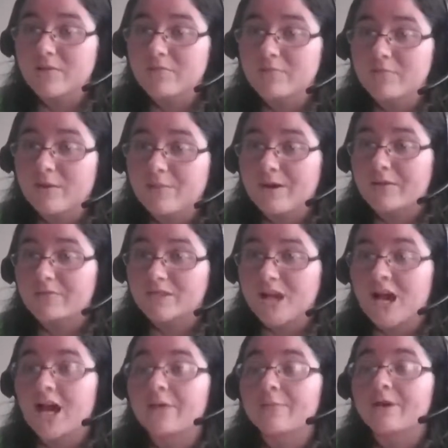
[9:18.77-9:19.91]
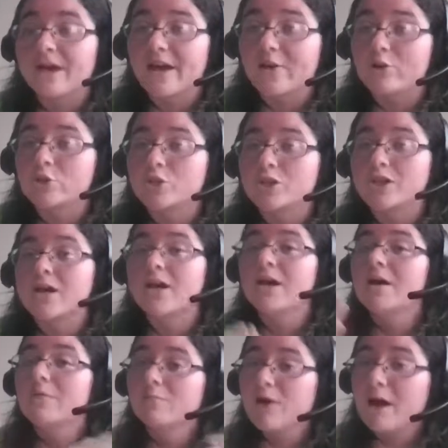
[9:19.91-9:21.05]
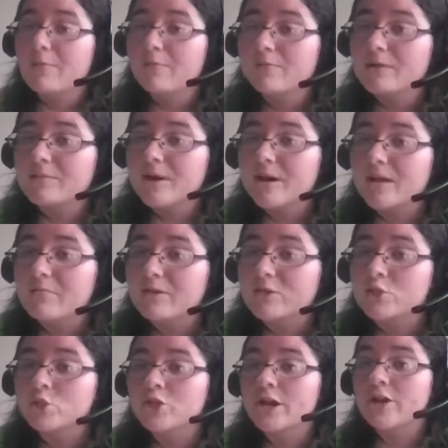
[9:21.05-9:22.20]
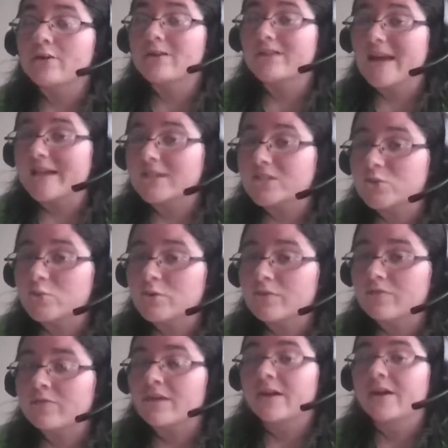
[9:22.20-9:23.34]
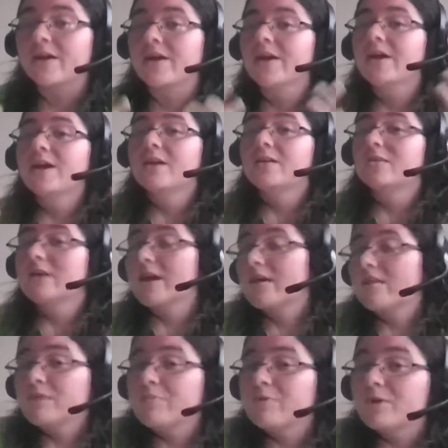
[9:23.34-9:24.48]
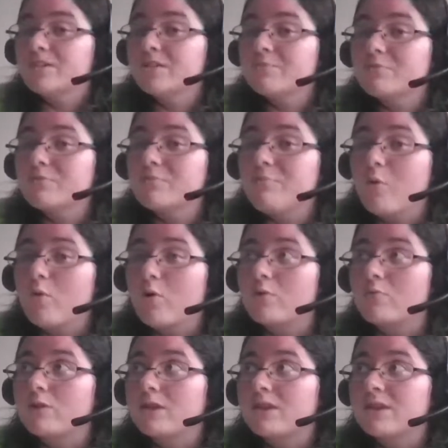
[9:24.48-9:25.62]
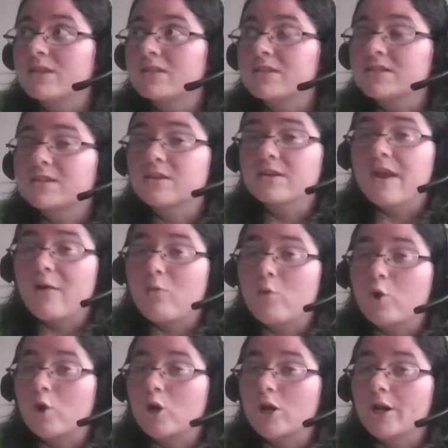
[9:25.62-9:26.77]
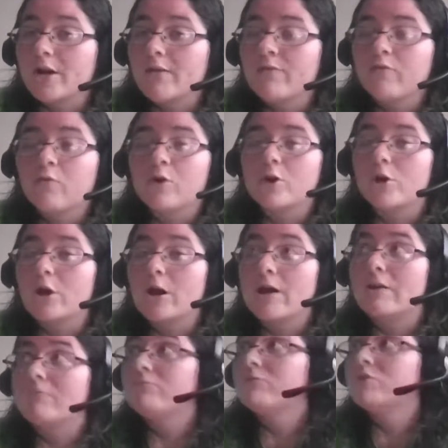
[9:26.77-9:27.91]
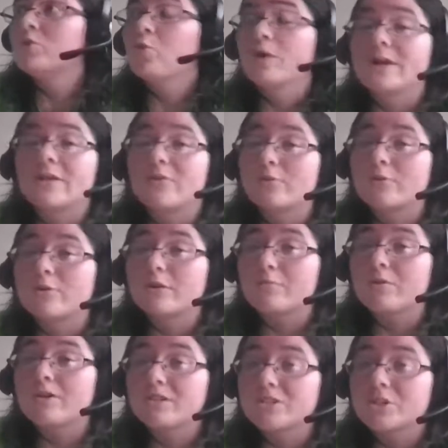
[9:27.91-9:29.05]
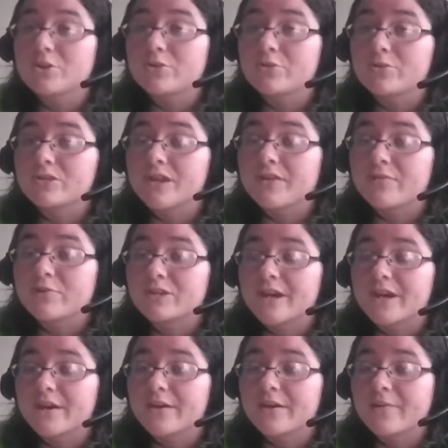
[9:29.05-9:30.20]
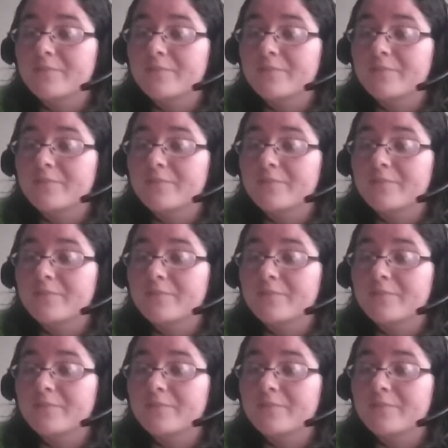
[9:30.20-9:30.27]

amount of time and energy, probably money being shared and that sort of thing they they built up a rapport with this network for a good 20 30 plus years give or take